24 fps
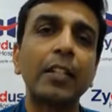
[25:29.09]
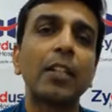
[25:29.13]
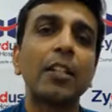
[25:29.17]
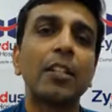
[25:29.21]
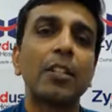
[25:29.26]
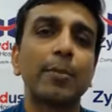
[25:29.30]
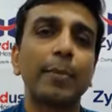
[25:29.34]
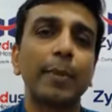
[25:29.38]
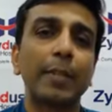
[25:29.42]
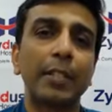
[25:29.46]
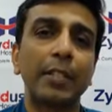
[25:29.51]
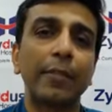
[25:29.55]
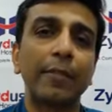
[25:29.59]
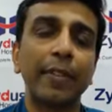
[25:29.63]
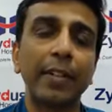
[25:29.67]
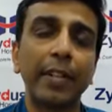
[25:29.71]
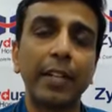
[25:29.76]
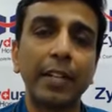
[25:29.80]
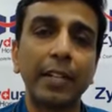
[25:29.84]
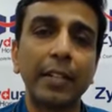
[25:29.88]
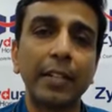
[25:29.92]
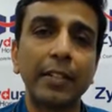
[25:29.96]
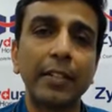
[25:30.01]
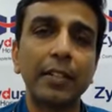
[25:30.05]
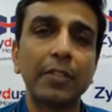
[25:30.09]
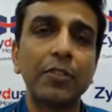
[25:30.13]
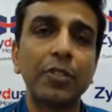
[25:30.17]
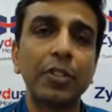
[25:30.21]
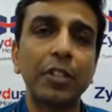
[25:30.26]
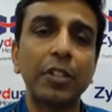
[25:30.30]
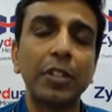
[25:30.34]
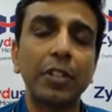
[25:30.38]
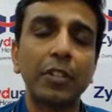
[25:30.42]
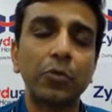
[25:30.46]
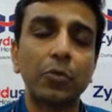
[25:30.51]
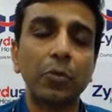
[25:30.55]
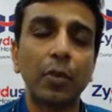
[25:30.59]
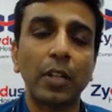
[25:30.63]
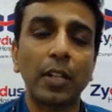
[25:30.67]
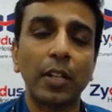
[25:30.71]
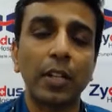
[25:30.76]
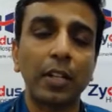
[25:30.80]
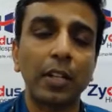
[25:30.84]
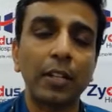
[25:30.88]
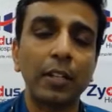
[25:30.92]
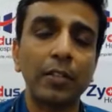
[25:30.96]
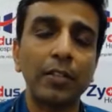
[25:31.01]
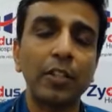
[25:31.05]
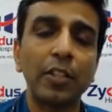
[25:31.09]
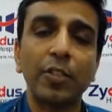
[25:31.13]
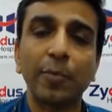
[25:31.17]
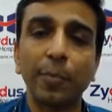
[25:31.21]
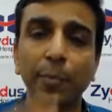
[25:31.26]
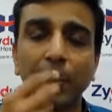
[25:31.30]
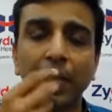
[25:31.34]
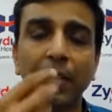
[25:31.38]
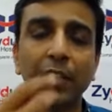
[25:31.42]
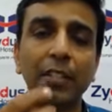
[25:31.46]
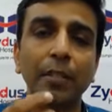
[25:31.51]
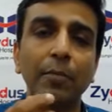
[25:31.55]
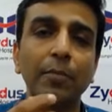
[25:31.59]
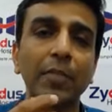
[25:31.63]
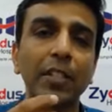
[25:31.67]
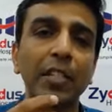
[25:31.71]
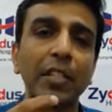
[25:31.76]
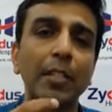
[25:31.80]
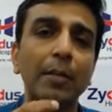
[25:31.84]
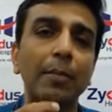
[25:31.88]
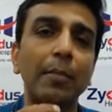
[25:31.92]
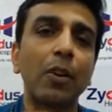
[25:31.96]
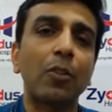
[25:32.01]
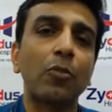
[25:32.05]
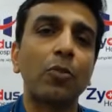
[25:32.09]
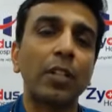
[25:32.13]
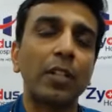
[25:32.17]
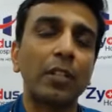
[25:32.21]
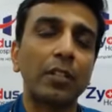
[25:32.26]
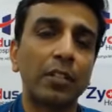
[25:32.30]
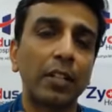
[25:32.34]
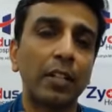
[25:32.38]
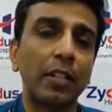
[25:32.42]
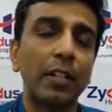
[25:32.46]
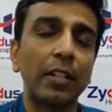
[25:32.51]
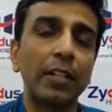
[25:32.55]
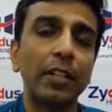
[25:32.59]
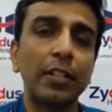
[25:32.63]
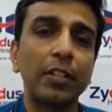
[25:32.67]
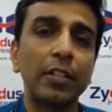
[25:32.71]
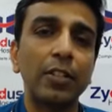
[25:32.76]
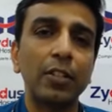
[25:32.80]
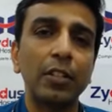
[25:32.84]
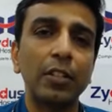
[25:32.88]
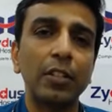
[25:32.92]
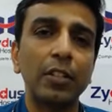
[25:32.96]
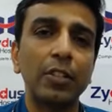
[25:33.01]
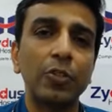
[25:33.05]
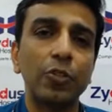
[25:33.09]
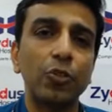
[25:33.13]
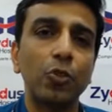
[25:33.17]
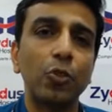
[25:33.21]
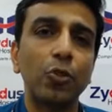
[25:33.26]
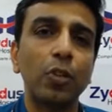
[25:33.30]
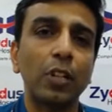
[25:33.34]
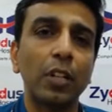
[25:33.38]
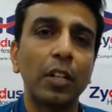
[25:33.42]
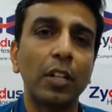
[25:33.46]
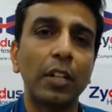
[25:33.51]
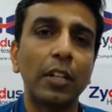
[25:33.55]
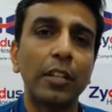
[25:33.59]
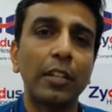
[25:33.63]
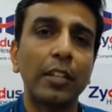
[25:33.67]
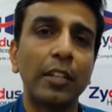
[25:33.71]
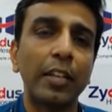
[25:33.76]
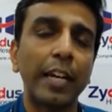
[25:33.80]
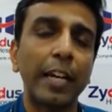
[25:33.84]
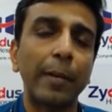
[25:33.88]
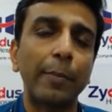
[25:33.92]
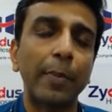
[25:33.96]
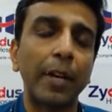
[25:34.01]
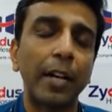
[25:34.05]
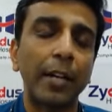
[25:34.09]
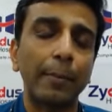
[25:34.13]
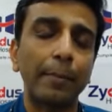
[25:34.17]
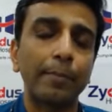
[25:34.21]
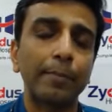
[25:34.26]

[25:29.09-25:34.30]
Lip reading: specifically the children who are just place something in the mouth and suddenly they choke and the air pipe.